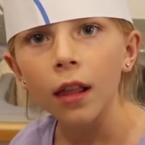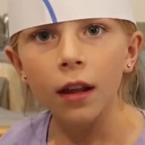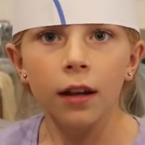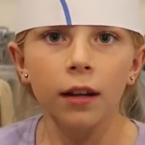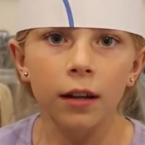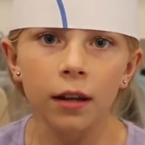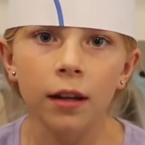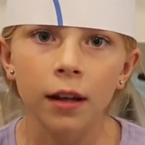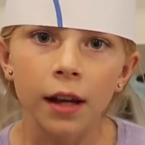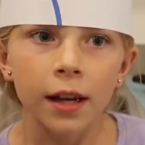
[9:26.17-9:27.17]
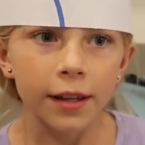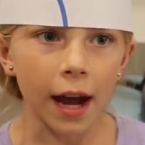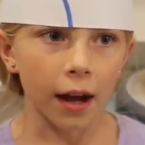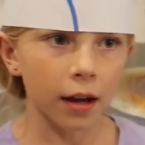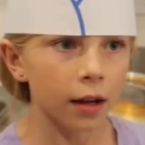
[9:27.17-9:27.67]
Cookie, sandwich, and
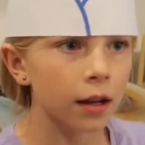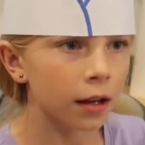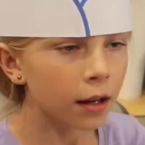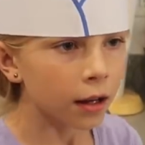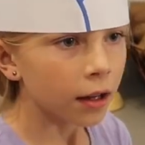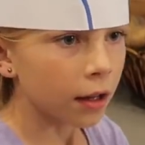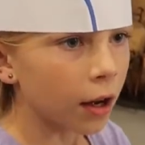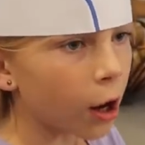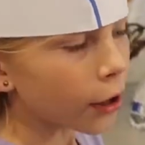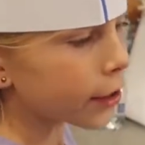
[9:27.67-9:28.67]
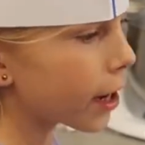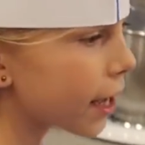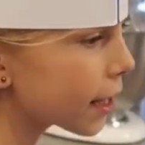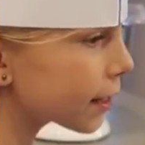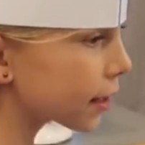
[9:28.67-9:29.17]
rolls. Yeah. What does that on um, mean? On
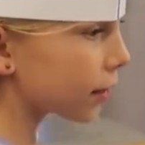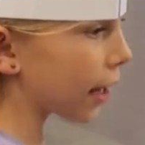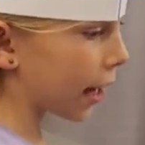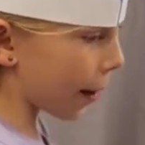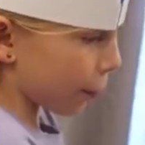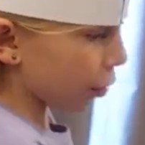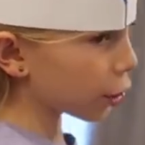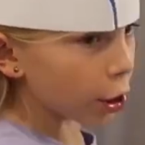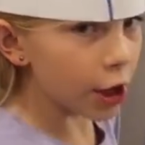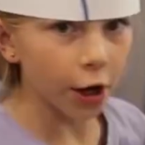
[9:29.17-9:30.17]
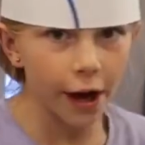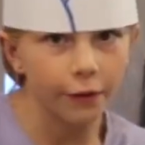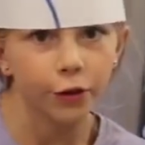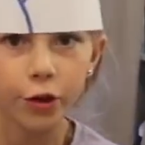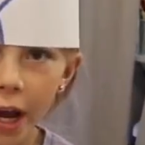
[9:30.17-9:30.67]
nuggets, like I put cookie on
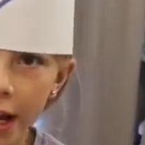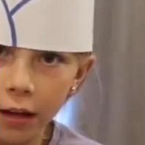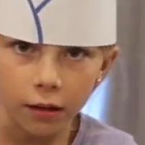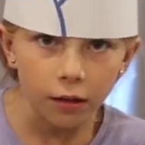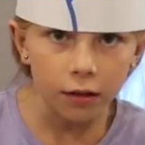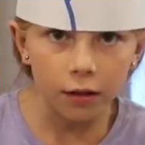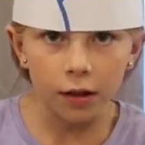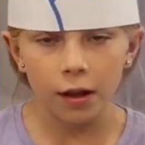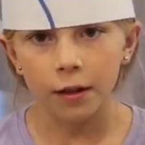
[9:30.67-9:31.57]
every tray. Yeah.